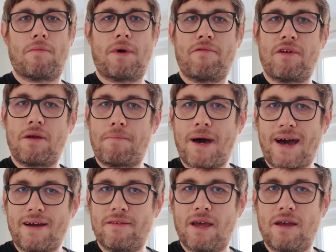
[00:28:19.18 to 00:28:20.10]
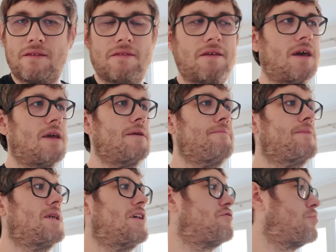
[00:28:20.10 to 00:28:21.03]
I'm having a bad day today.
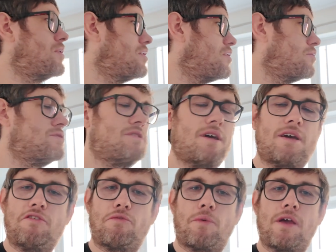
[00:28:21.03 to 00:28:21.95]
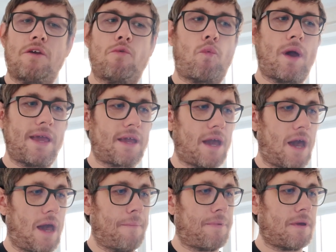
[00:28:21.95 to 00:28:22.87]
It's one of those days where you wake
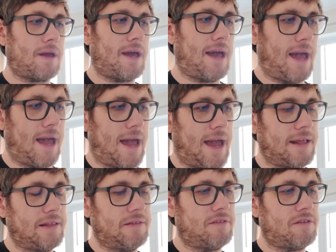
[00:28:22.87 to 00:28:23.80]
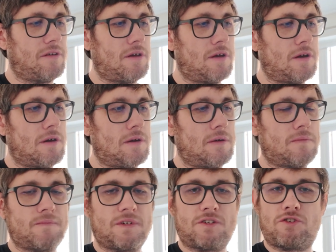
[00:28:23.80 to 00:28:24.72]
up and
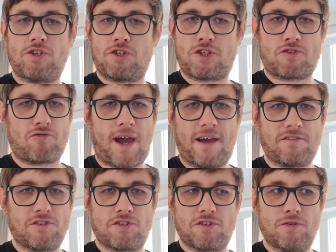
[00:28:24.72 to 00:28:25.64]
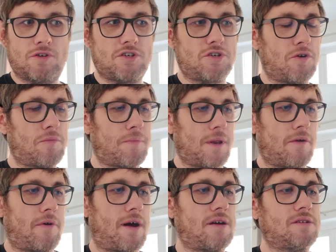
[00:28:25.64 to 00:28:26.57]
it's just stress as soon as you open
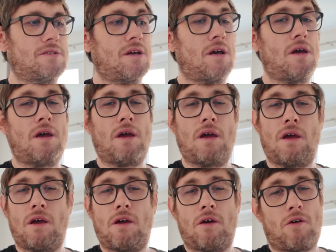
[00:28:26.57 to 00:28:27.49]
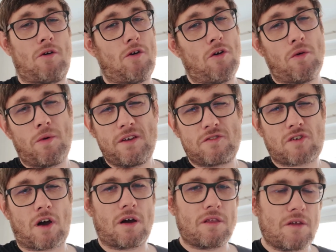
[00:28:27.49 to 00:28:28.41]
your eyes. Always
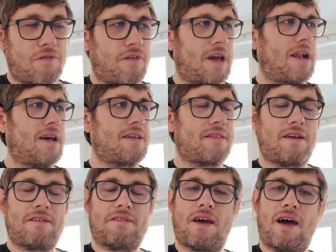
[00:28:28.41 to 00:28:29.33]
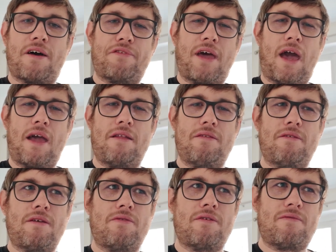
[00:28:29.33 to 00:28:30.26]
kind of feel like this after
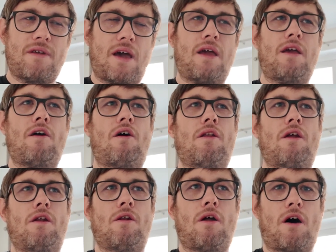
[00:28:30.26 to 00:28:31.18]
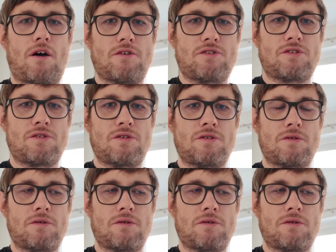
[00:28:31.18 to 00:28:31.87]
ending the day on a loss.